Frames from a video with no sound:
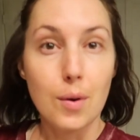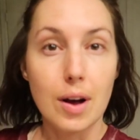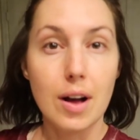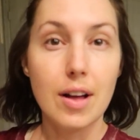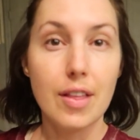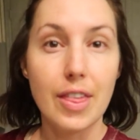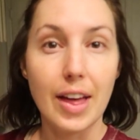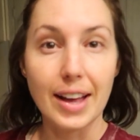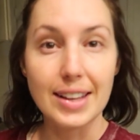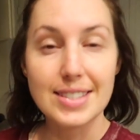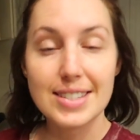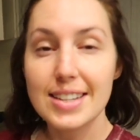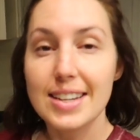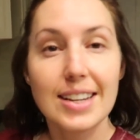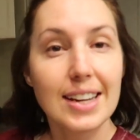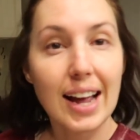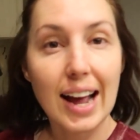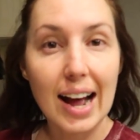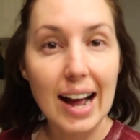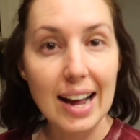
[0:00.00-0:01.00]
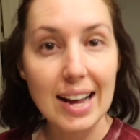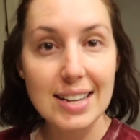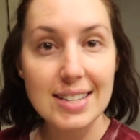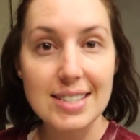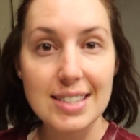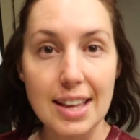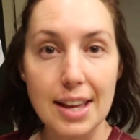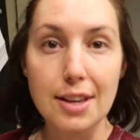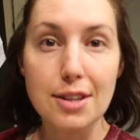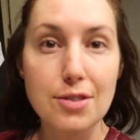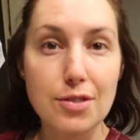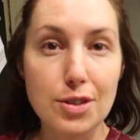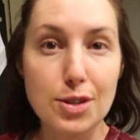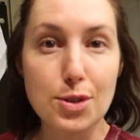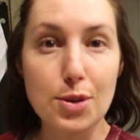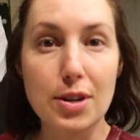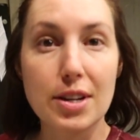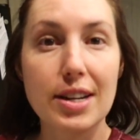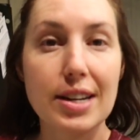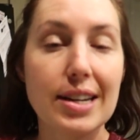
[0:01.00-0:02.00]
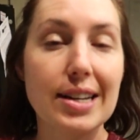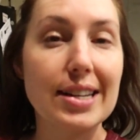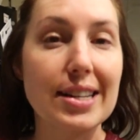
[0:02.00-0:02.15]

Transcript: Oh, that's it, guys. Thanks for joining